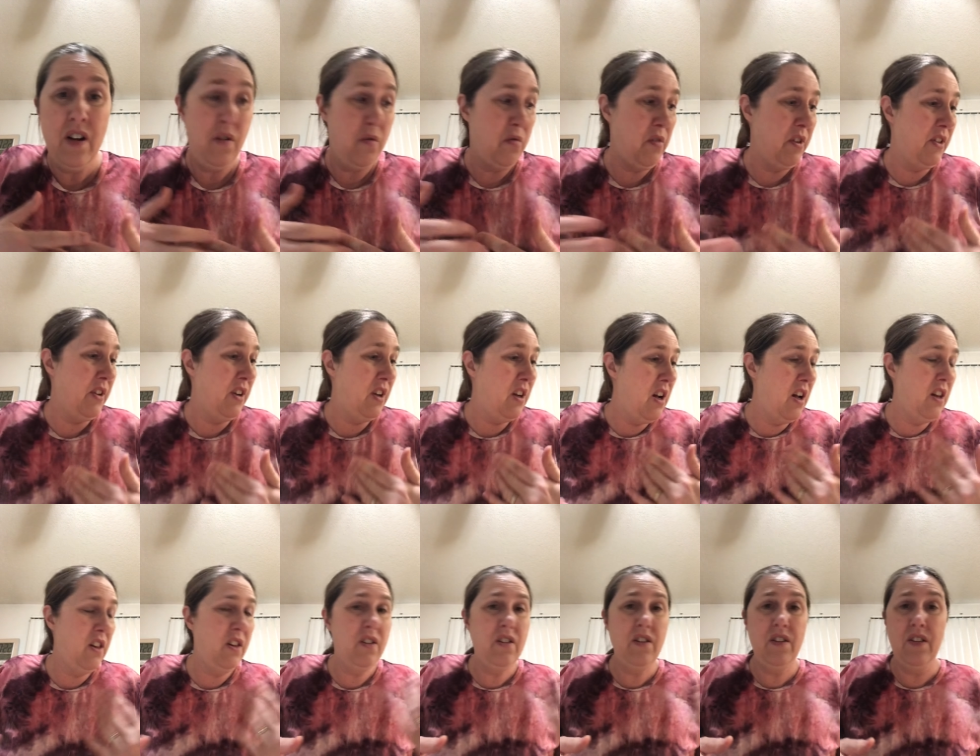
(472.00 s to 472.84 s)
with the
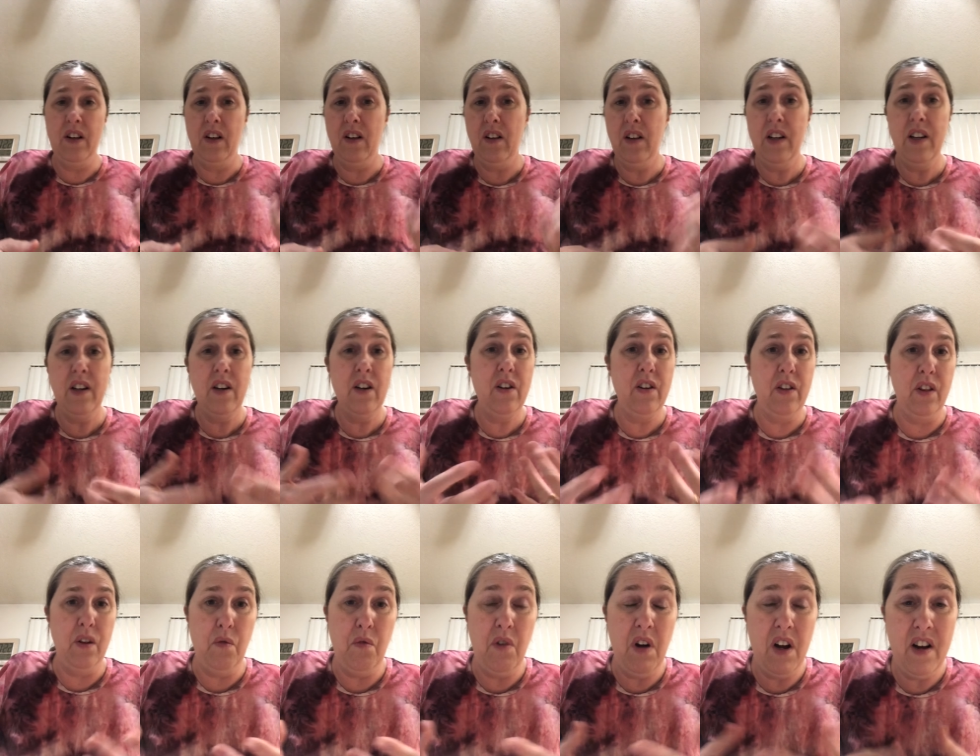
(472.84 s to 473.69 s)
color and the glitter and
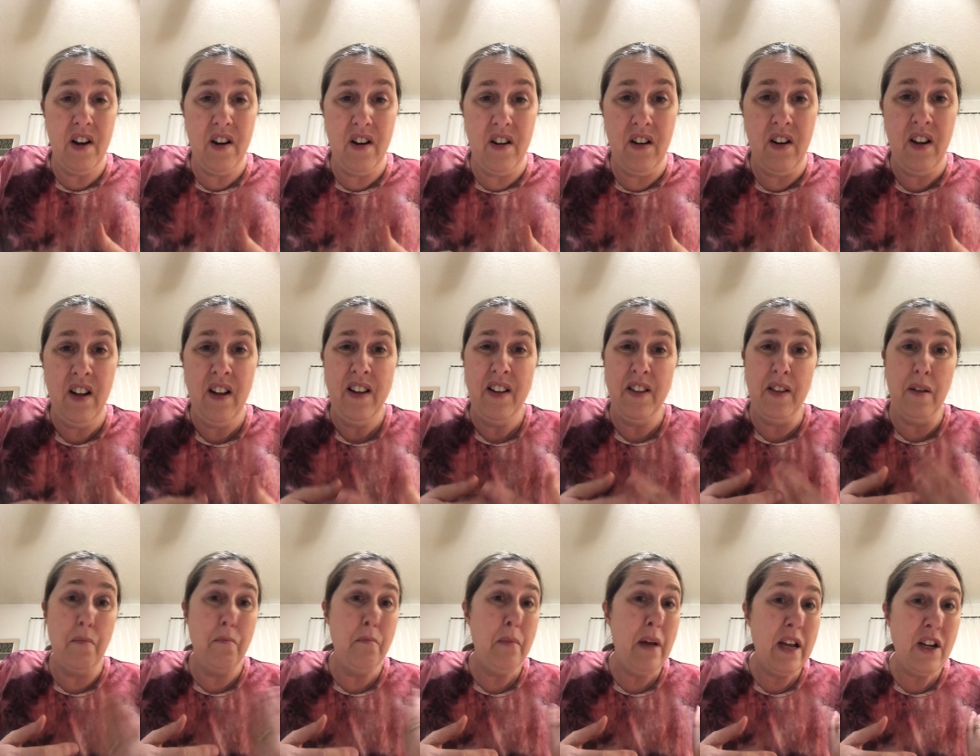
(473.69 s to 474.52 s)
the water, the
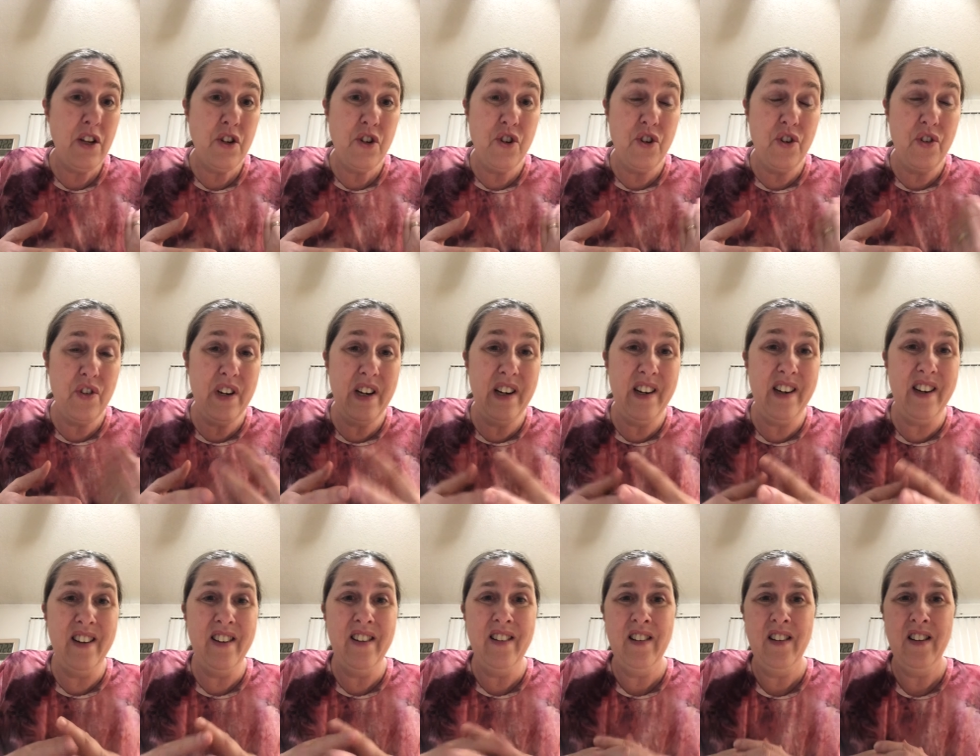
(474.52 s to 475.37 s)

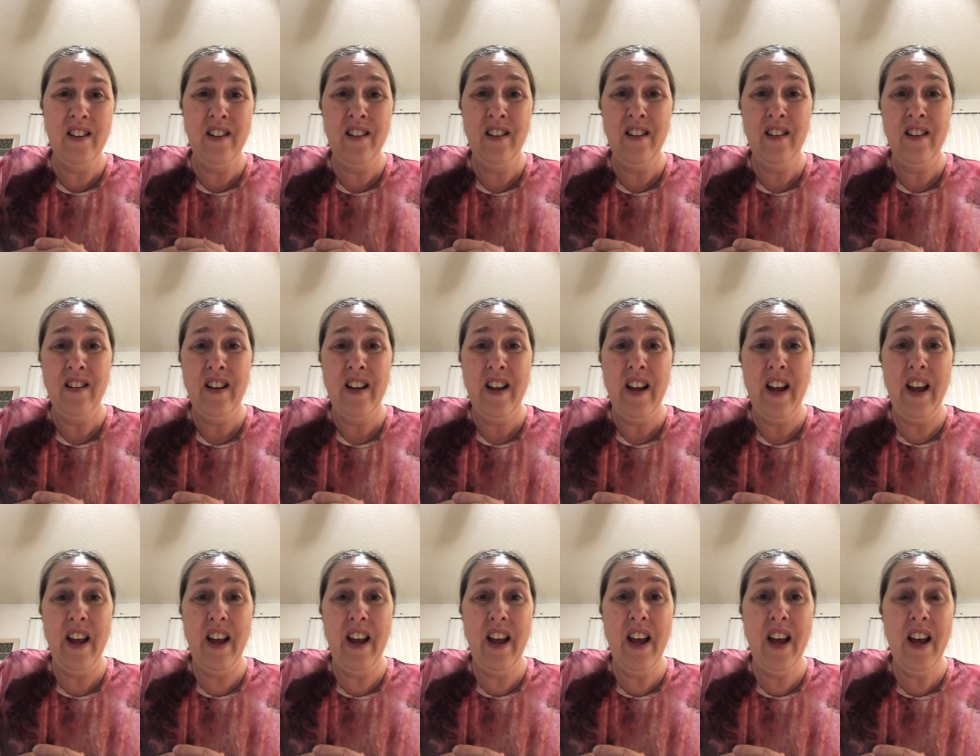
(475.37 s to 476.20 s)
measuring,
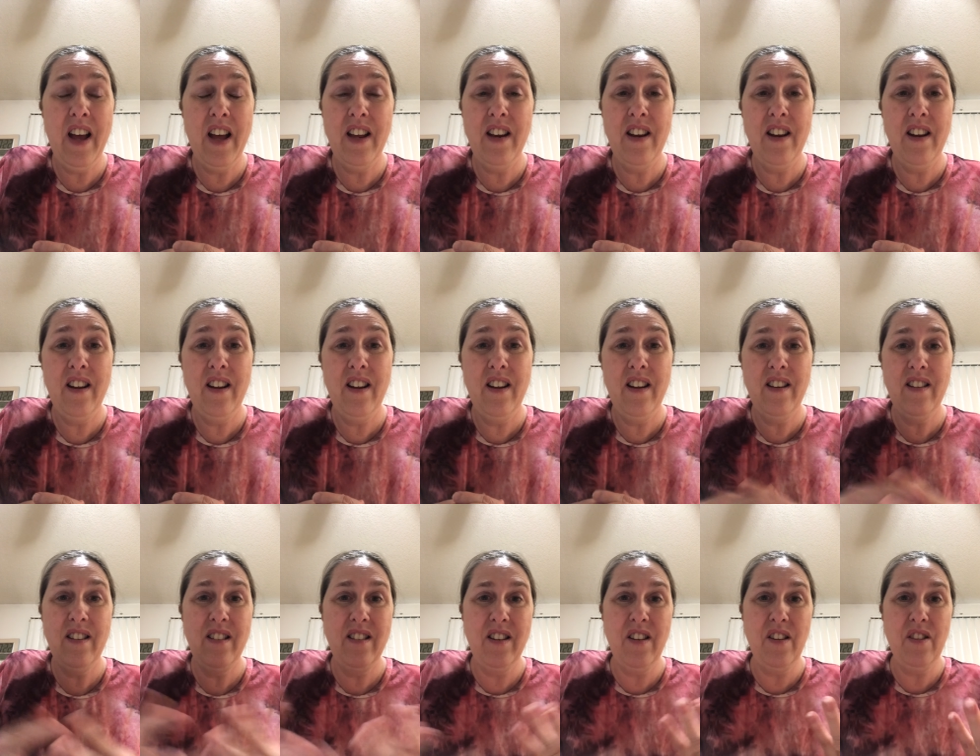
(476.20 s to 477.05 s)
and
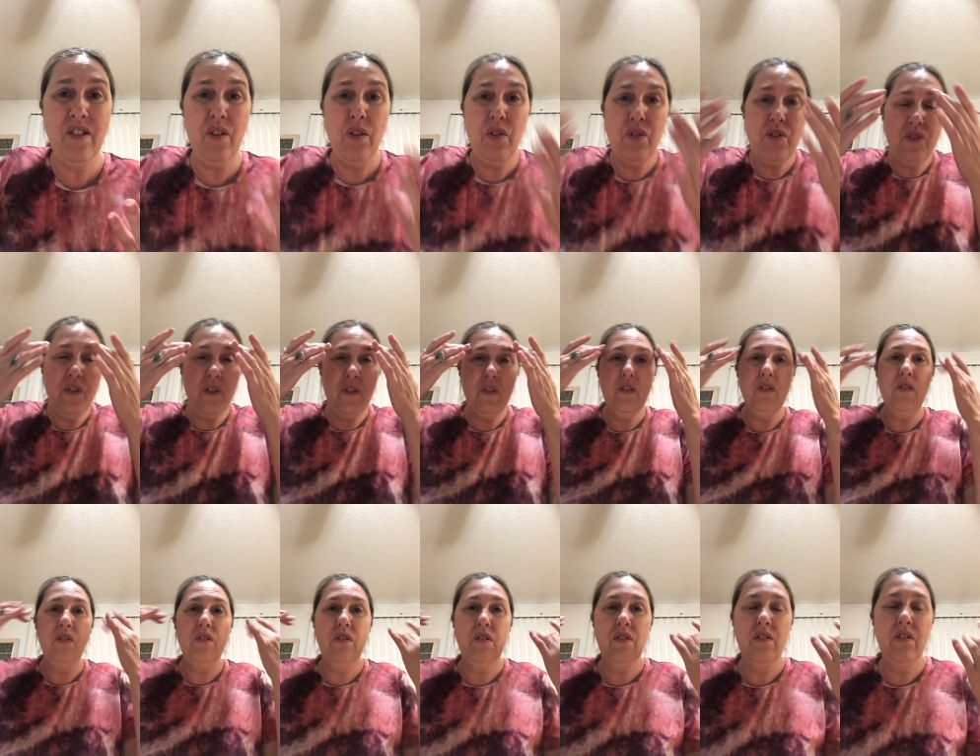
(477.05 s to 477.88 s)
the
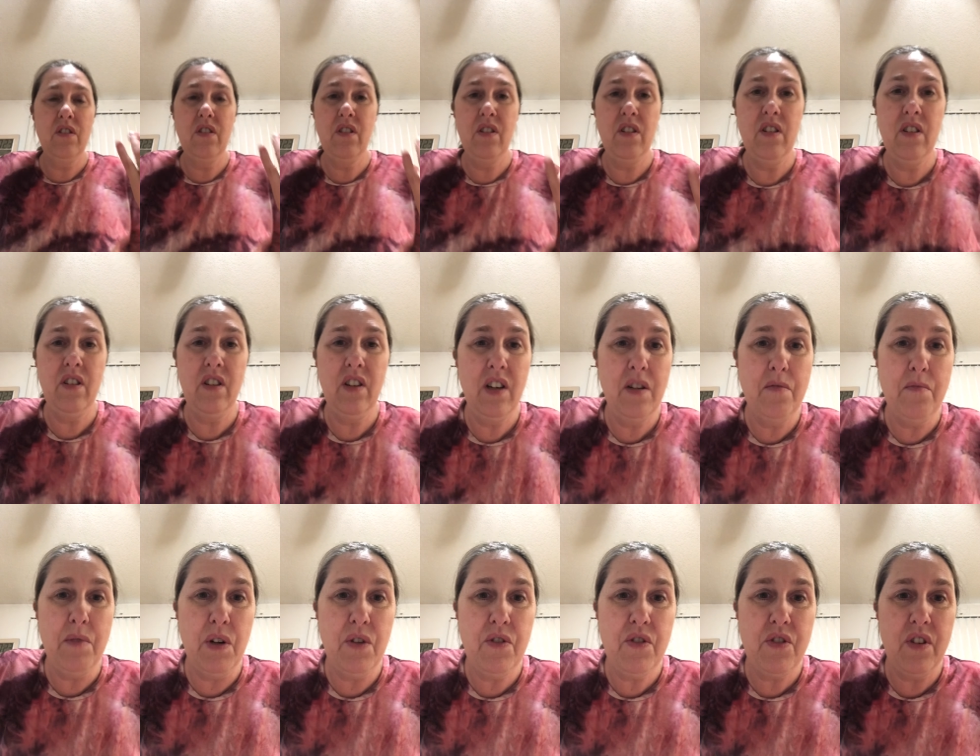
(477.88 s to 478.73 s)
social and
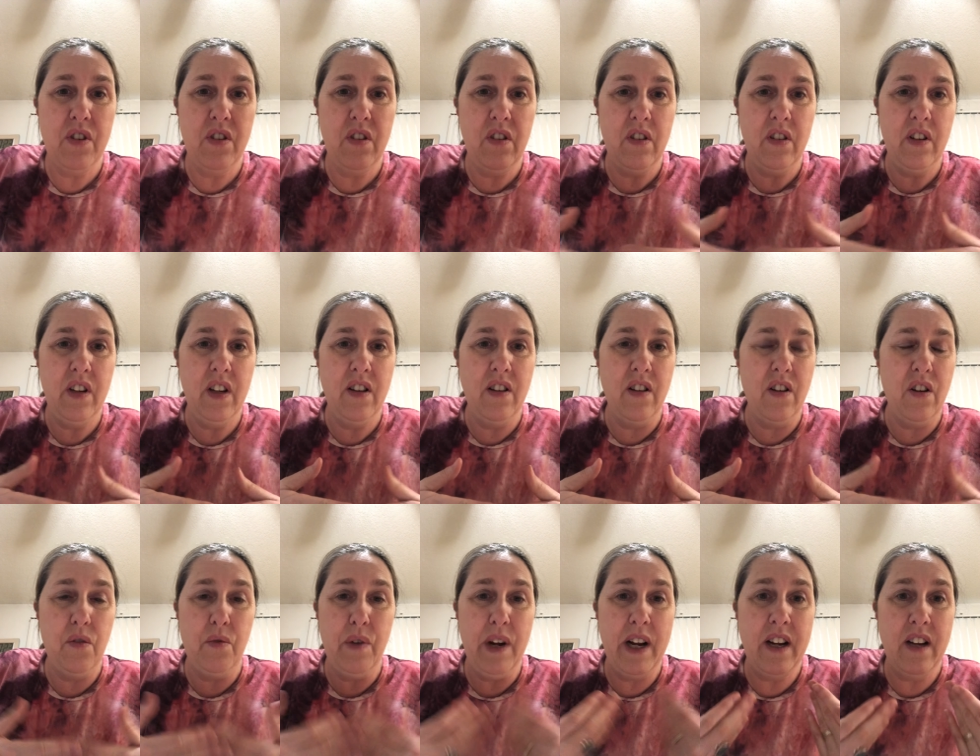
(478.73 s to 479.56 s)
emotional and
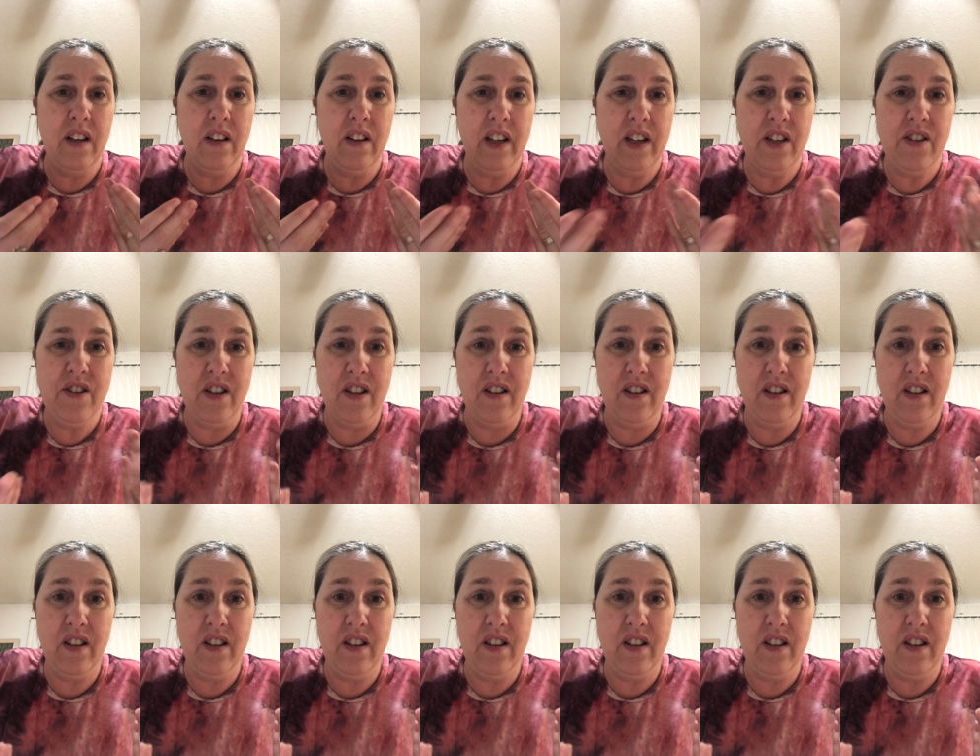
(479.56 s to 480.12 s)
their regulation